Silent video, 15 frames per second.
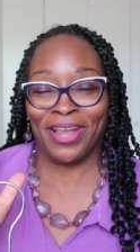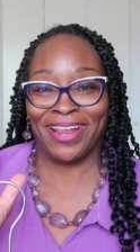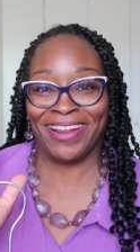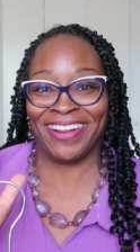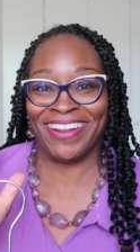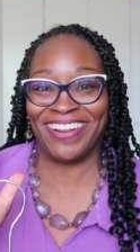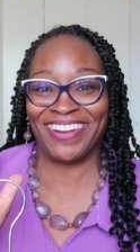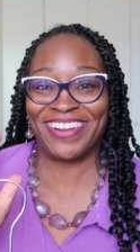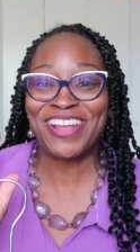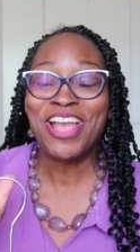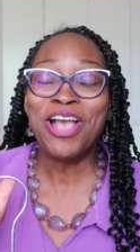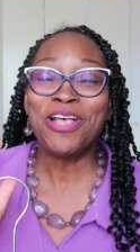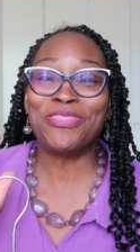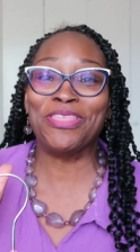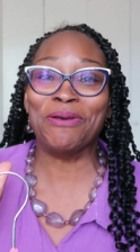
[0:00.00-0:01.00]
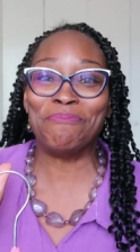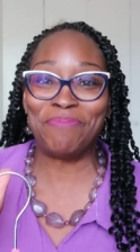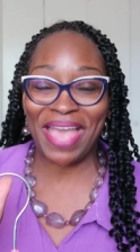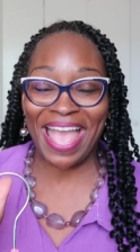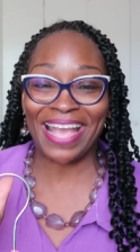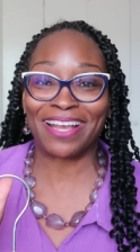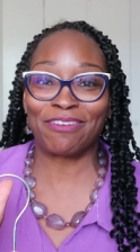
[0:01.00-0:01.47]
where the
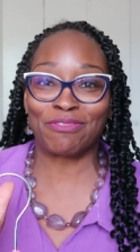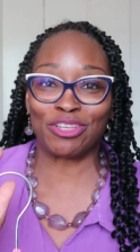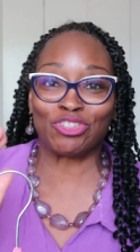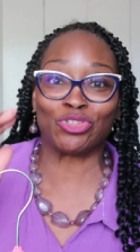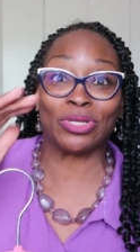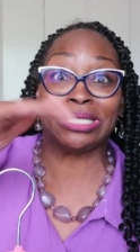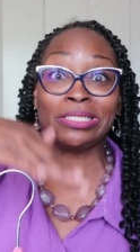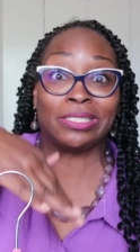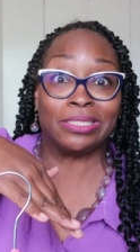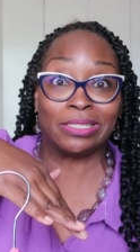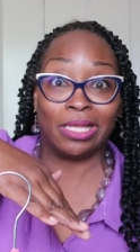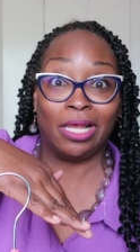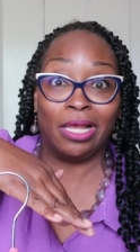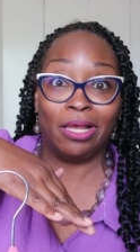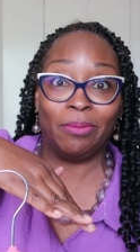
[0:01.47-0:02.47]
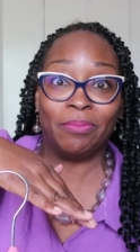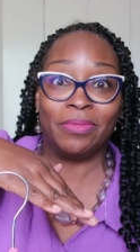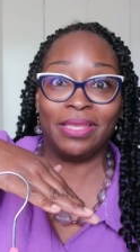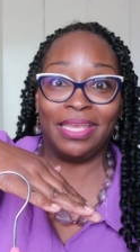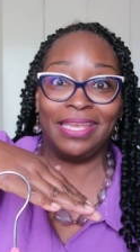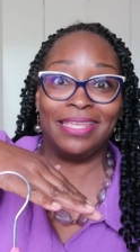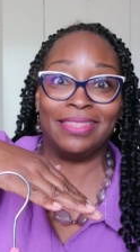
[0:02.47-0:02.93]
back of the dress is
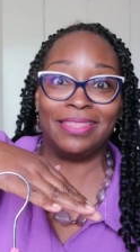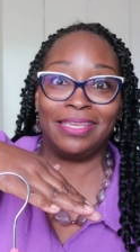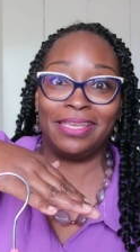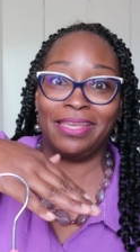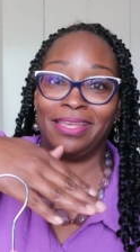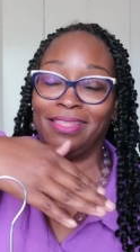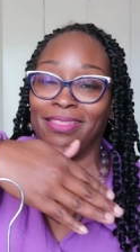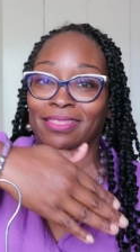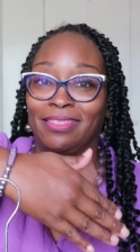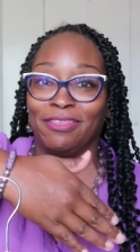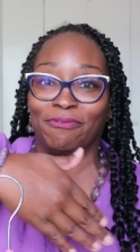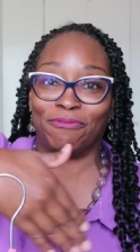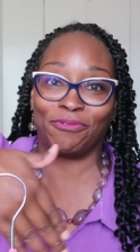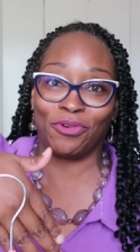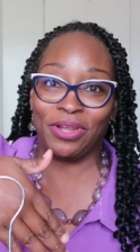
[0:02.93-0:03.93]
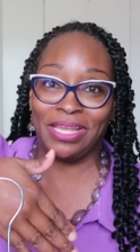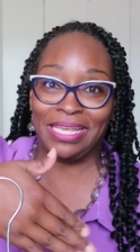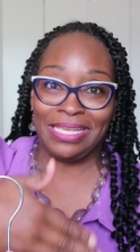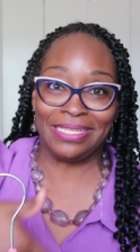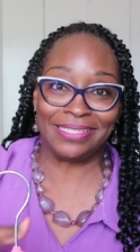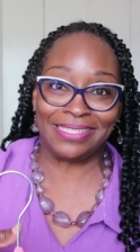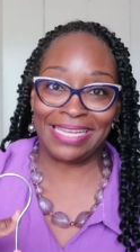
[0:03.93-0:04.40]
up and then the front
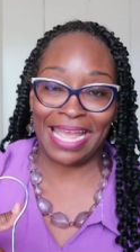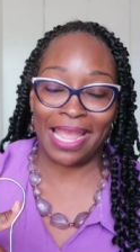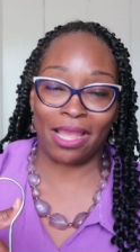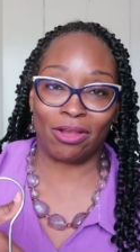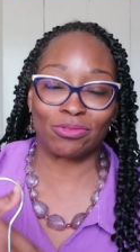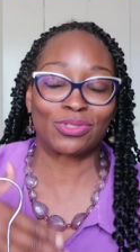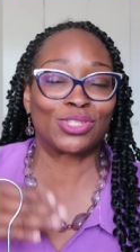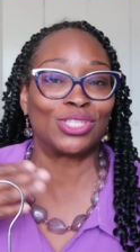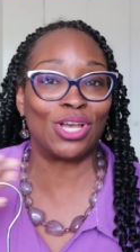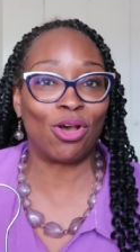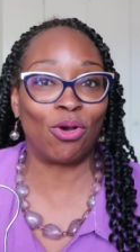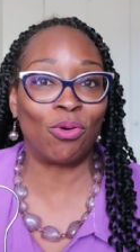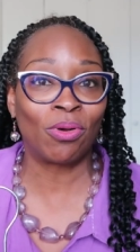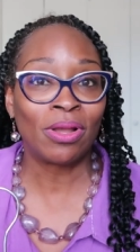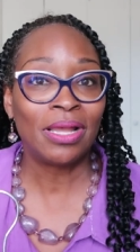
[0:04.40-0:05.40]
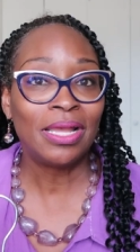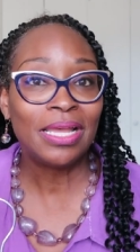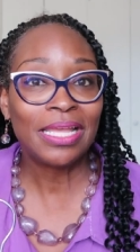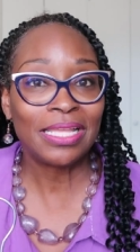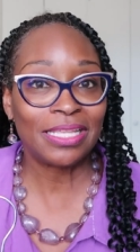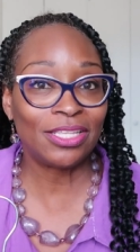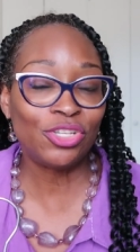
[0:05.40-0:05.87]
is down so
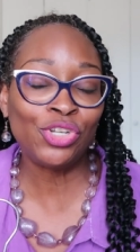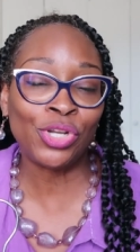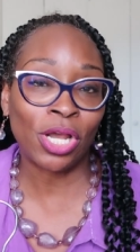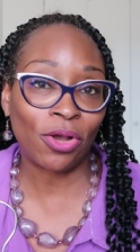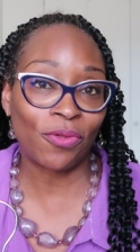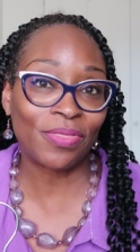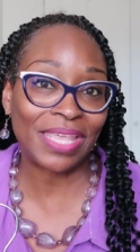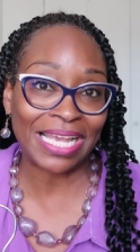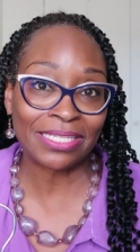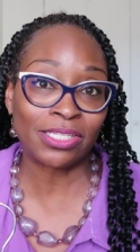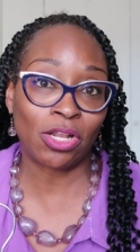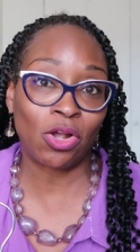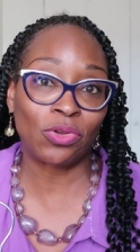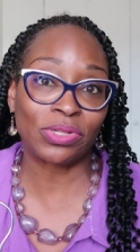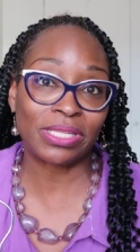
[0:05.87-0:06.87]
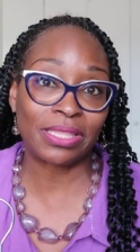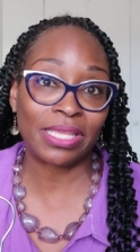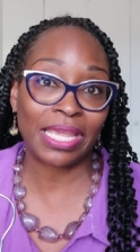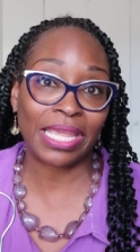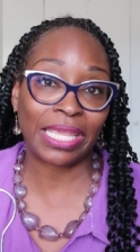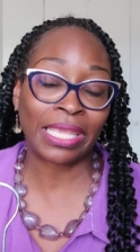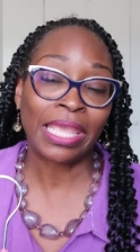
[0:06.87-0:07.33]
you know that's the only
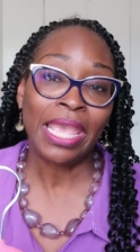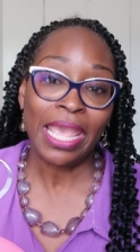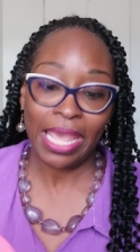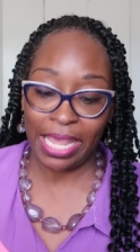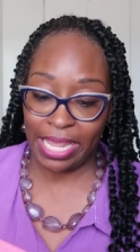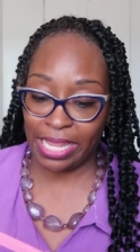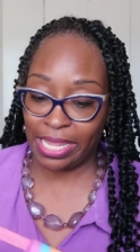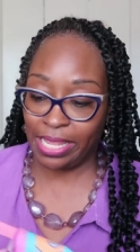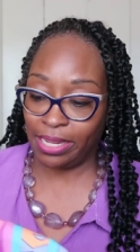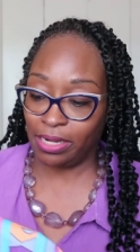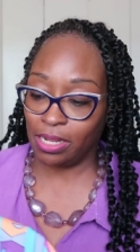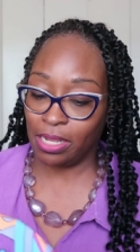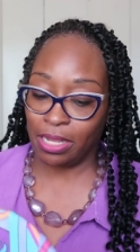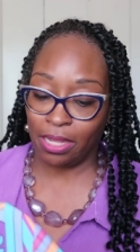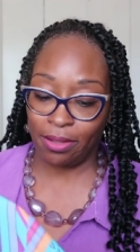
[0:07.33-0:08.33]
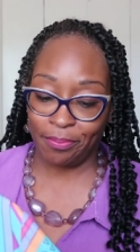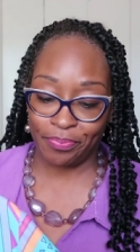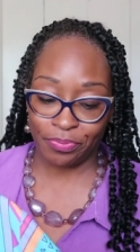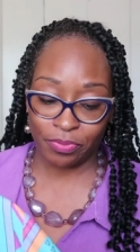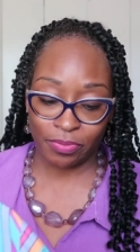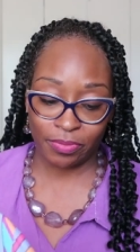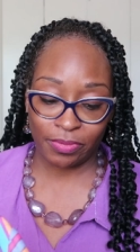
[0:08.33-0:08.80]
thing and
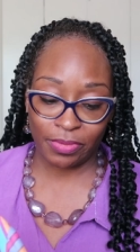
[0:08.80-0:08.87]
um